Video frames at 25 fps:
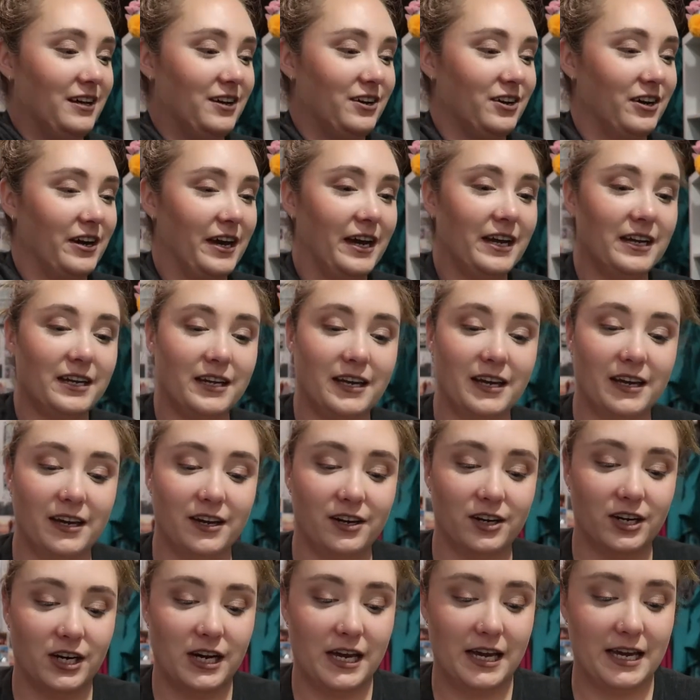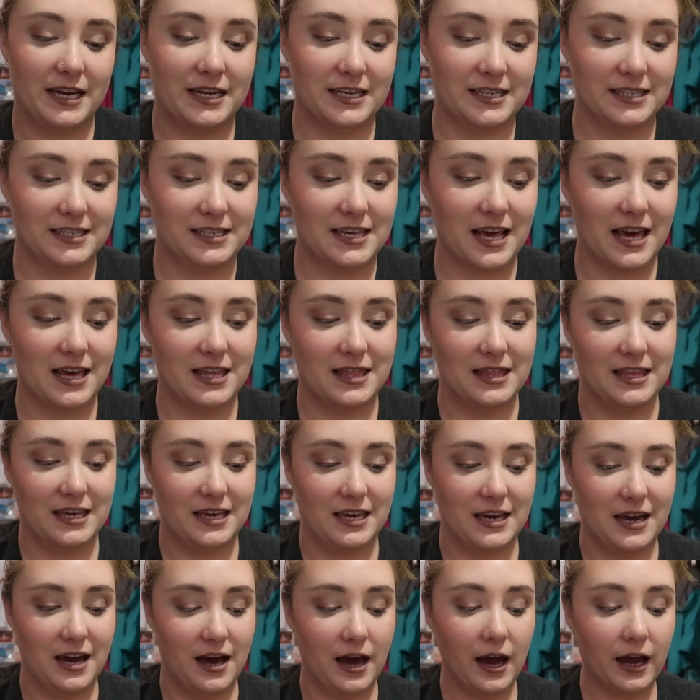All right, here is
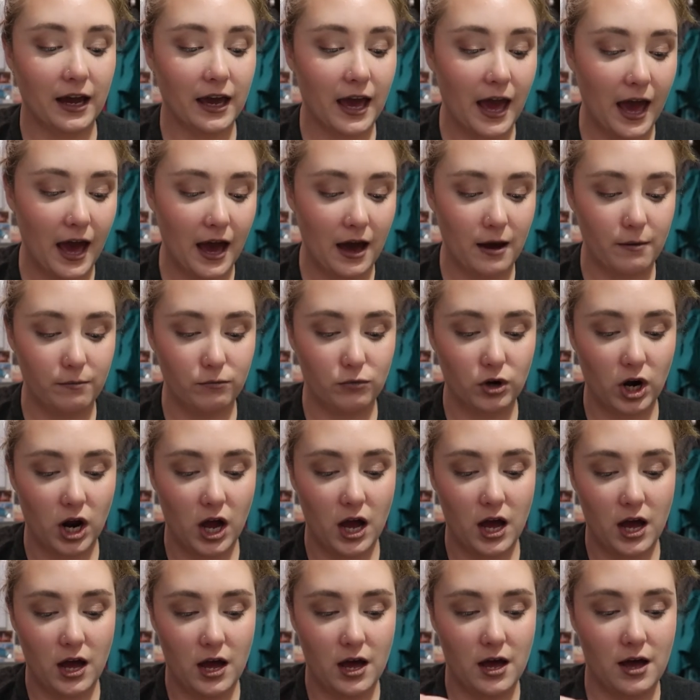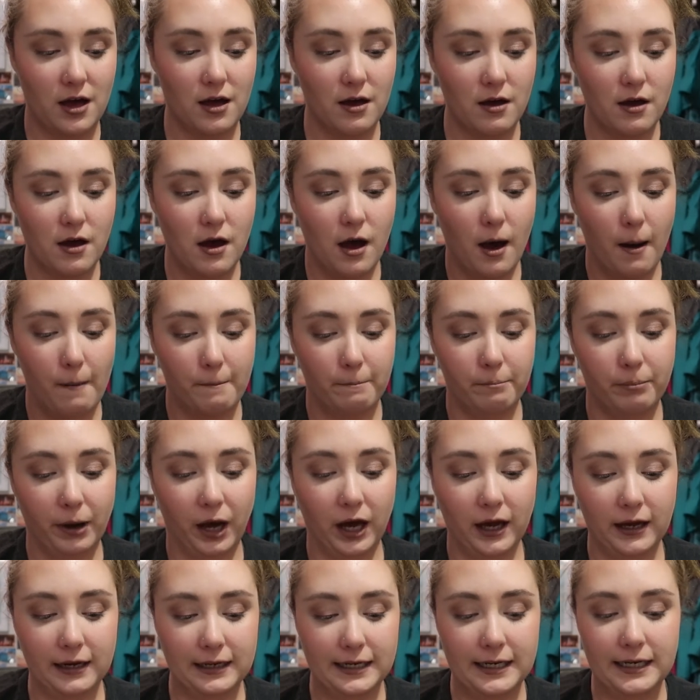the camera
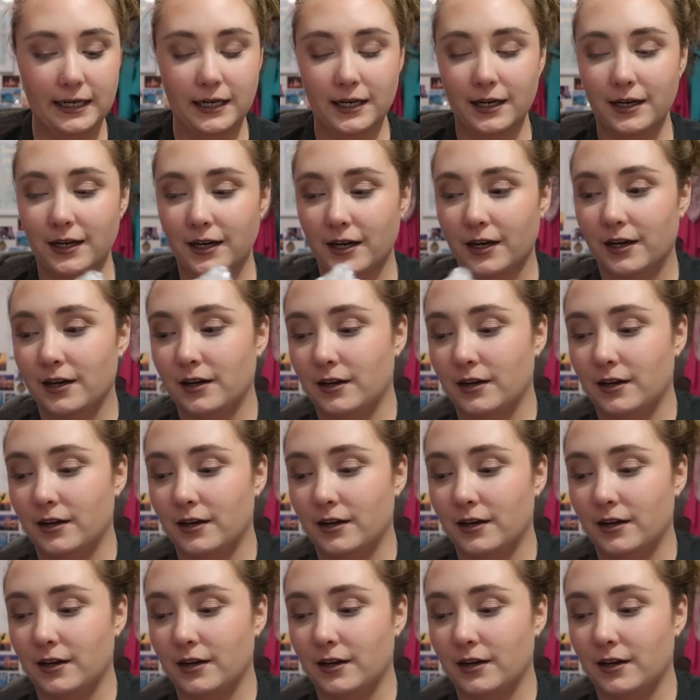body.